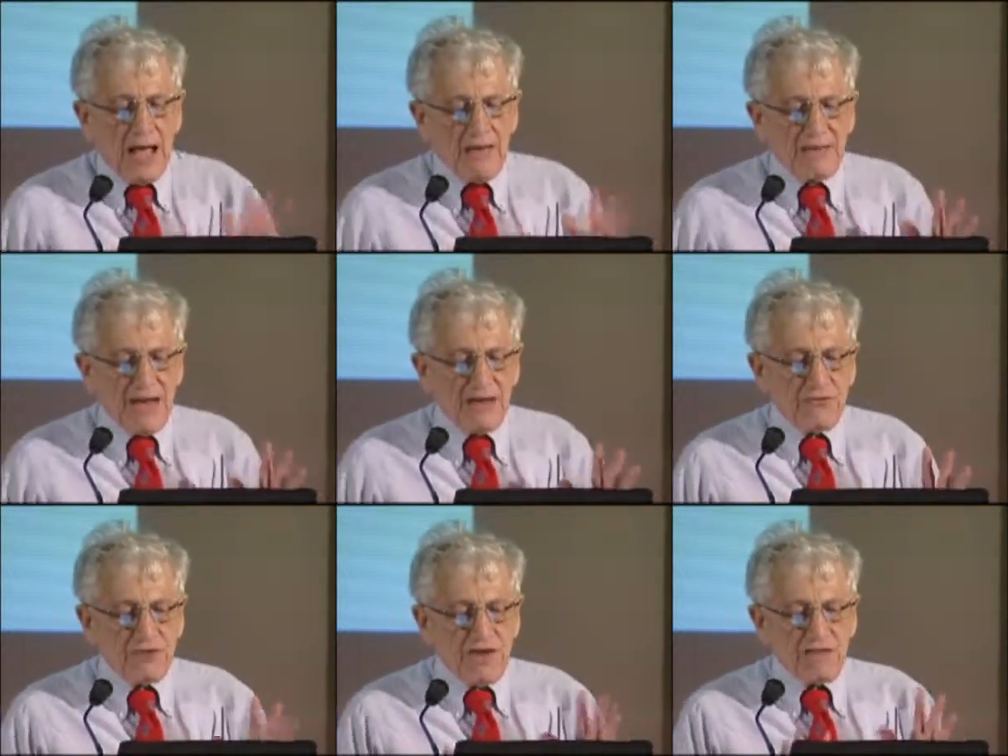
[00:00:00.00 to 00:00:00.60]
they
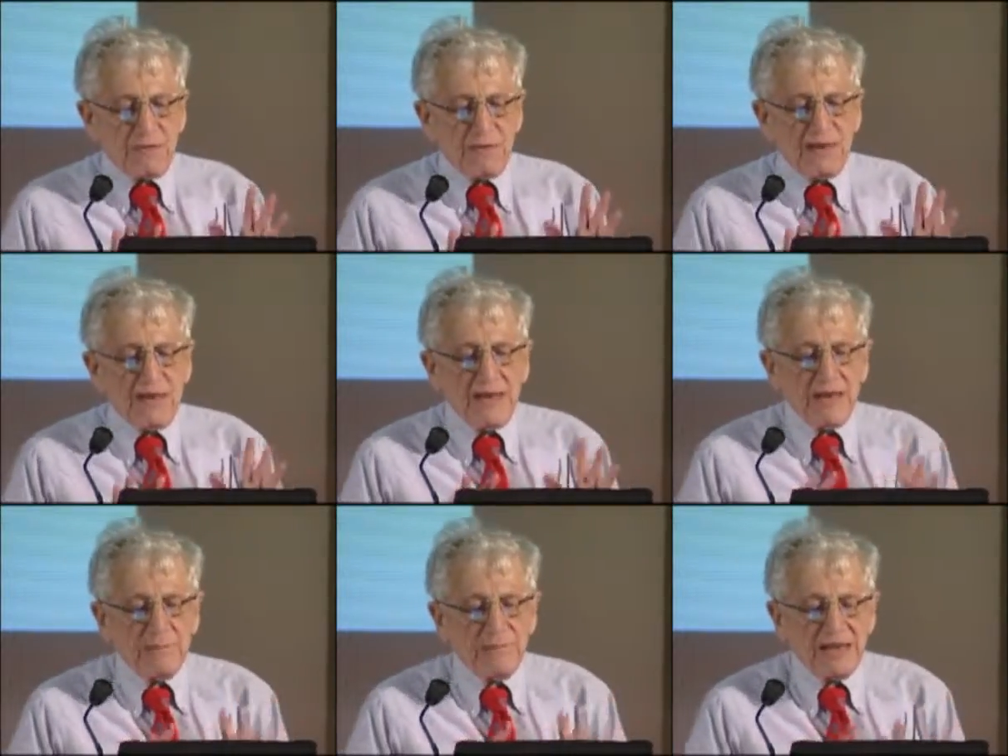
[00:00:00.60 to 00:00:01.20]
are just
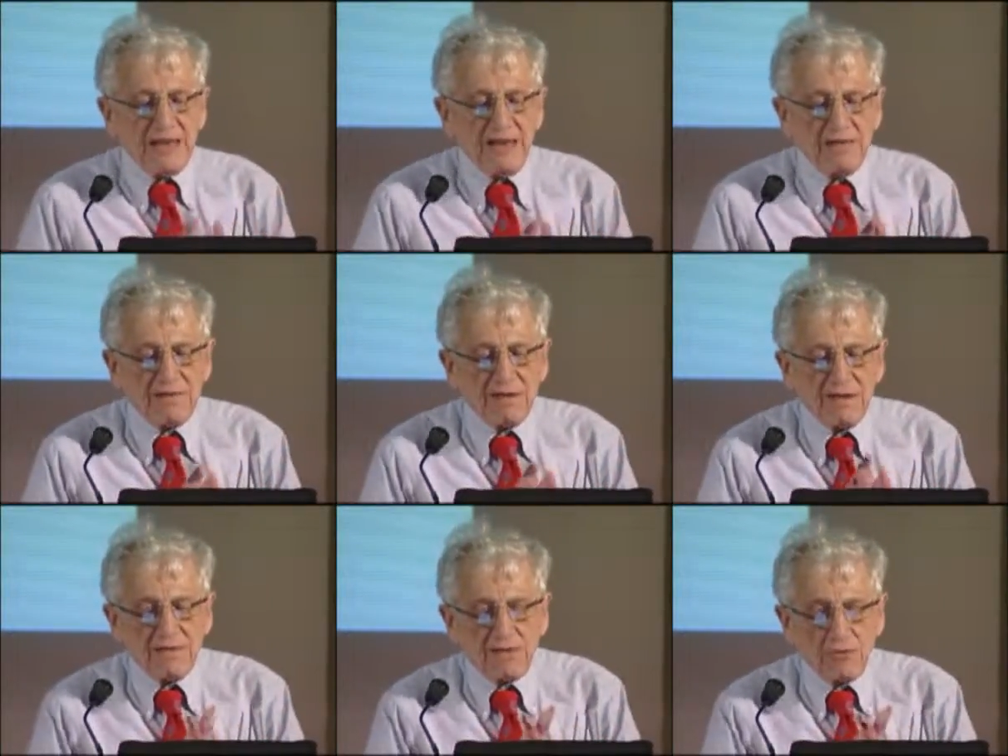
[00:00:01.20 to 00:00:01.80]
beginning to
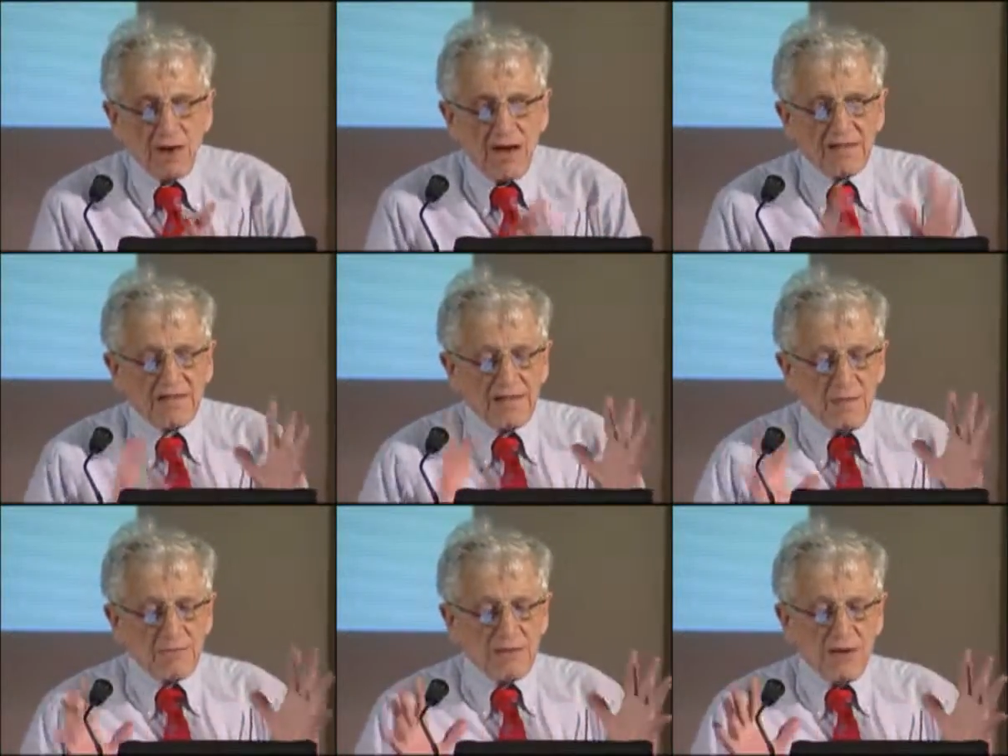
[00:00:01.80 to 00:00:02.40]
construct
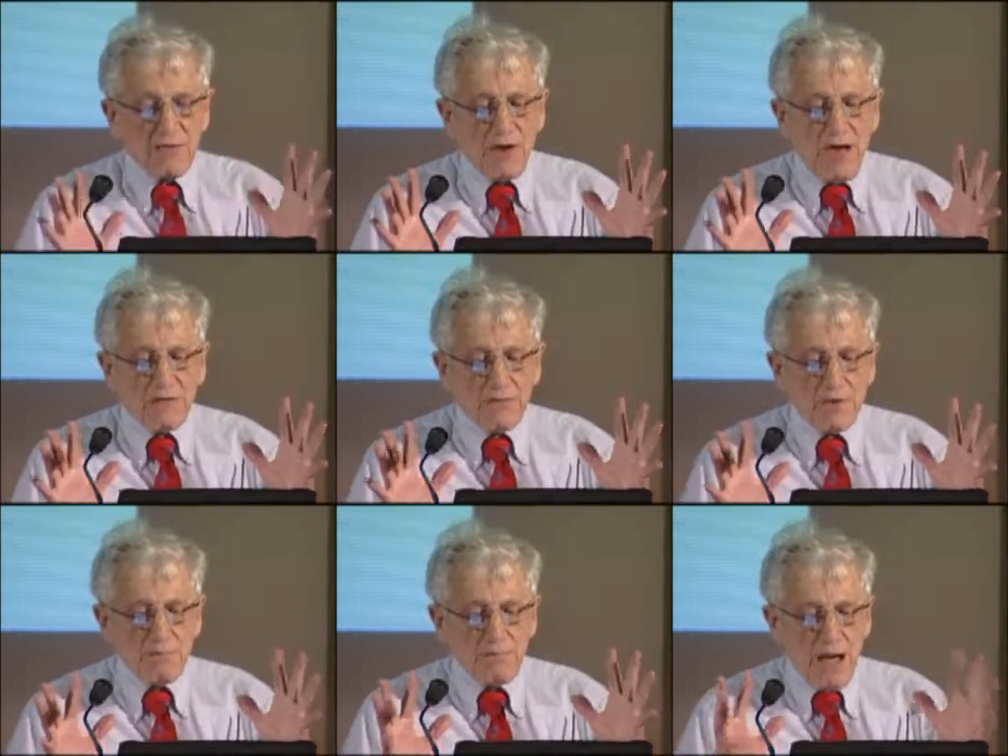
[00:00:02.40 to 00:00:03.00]
something
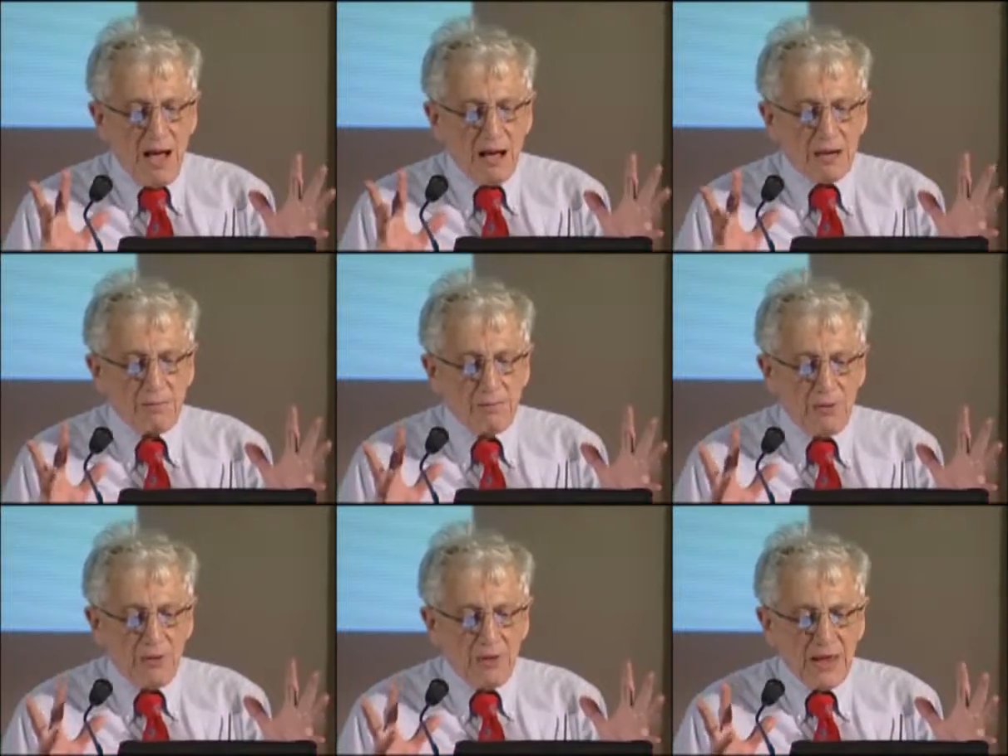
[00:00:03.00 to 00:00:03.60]
rather
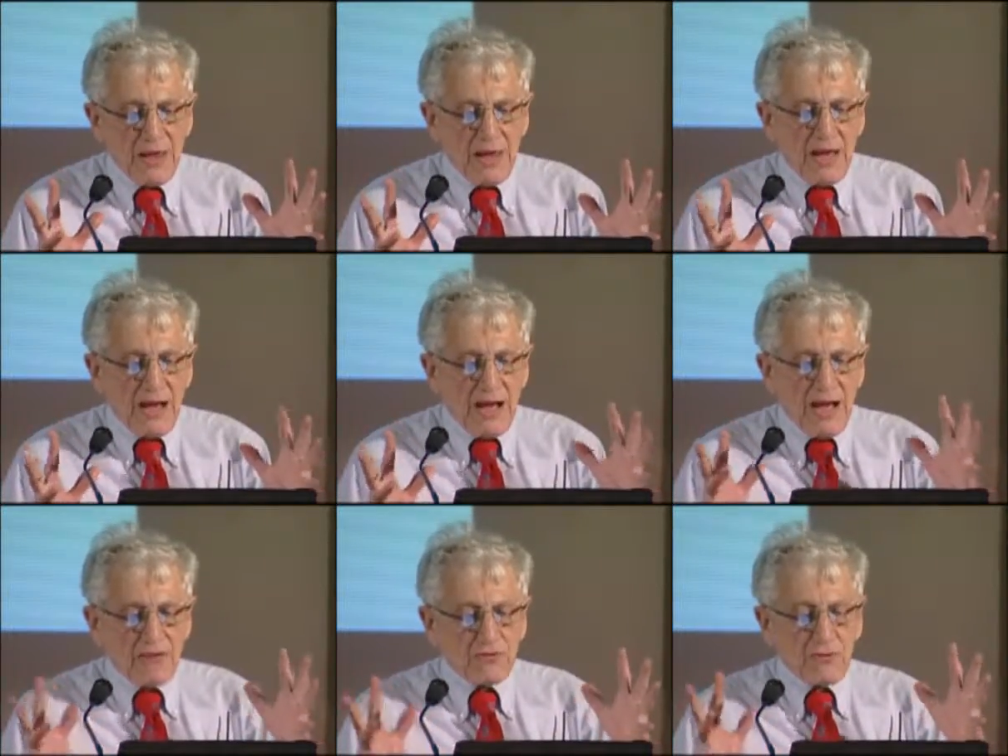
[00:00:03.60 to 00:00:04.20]
remarkable,
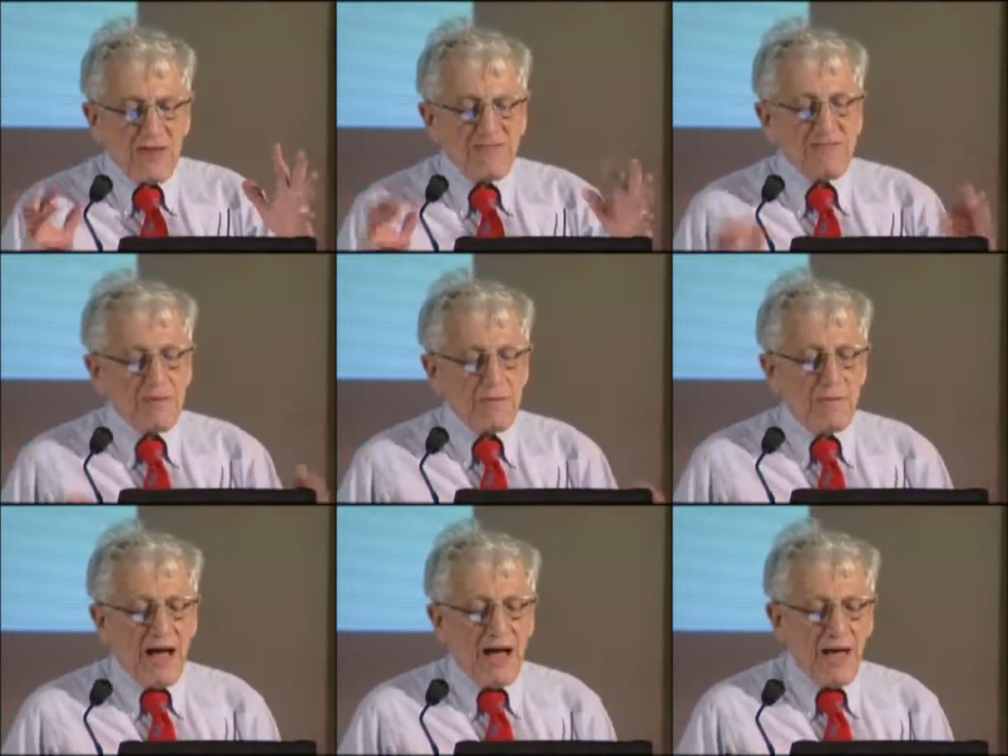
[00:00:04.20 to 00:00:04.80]
a
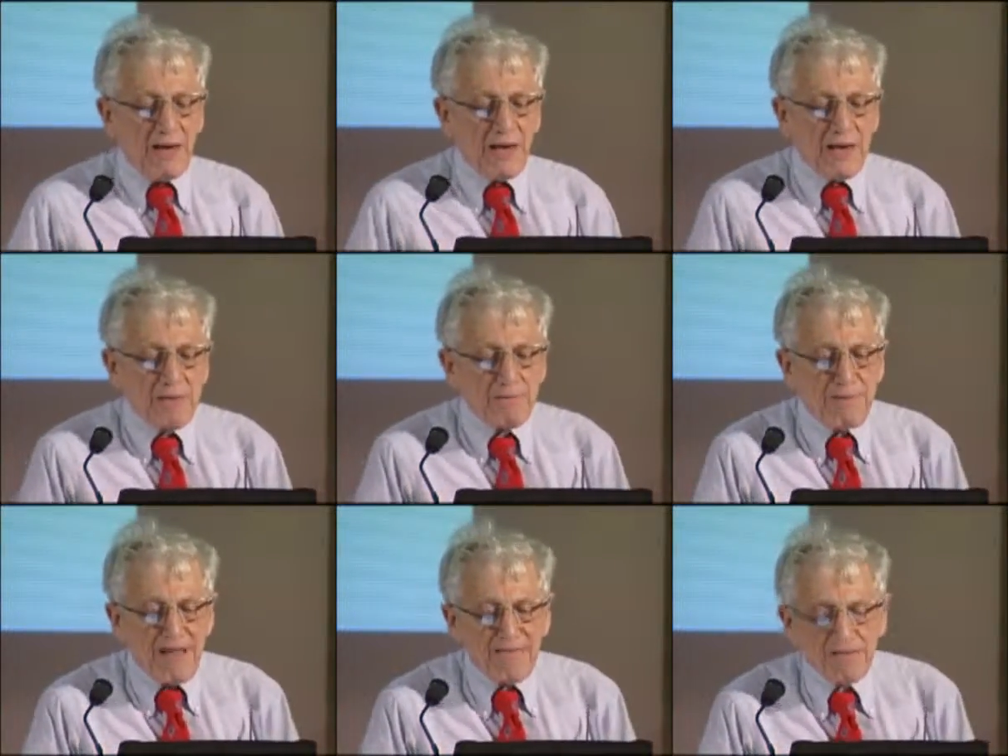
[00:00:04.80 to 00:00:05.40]
20-mile
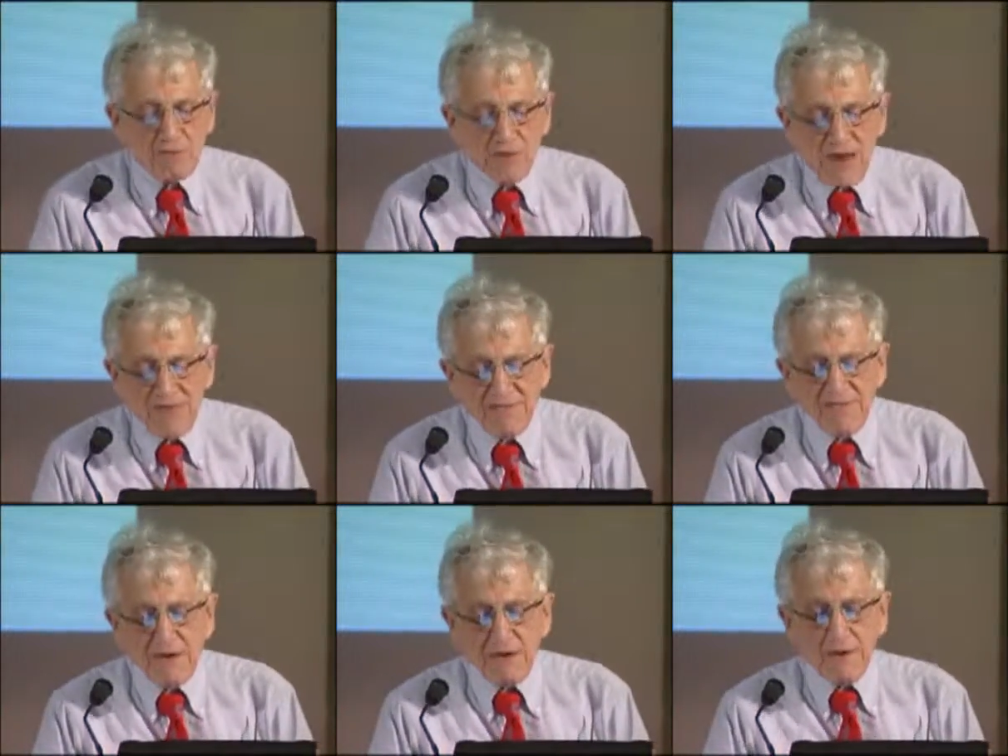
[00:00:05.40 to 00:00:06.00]
bus
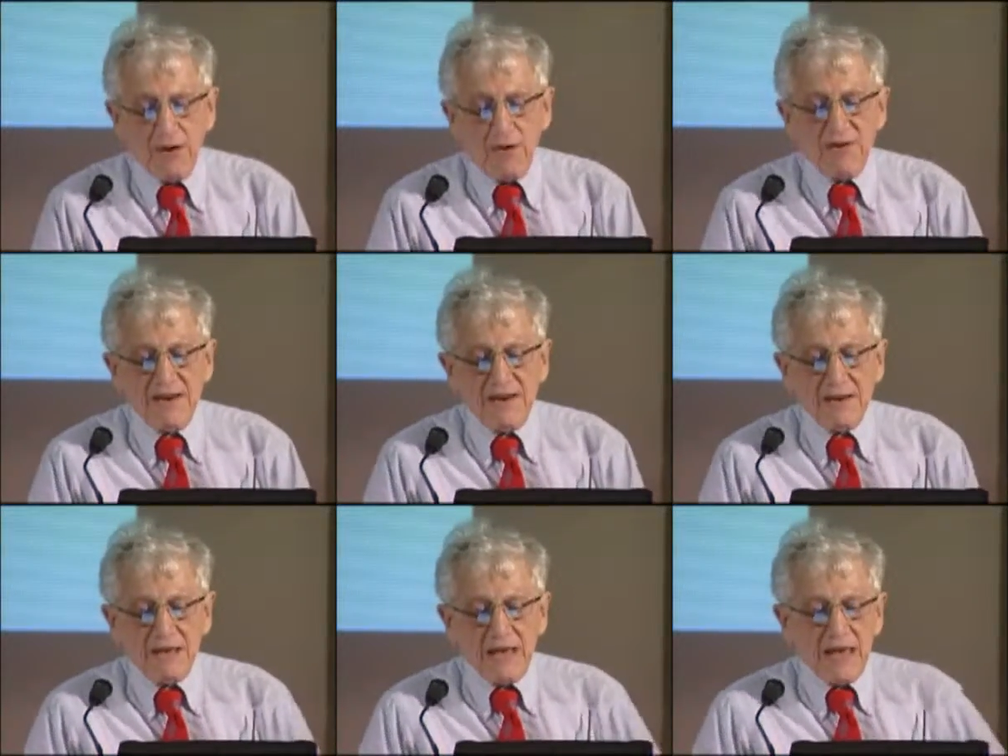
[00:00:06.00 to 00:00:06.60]
transit corridor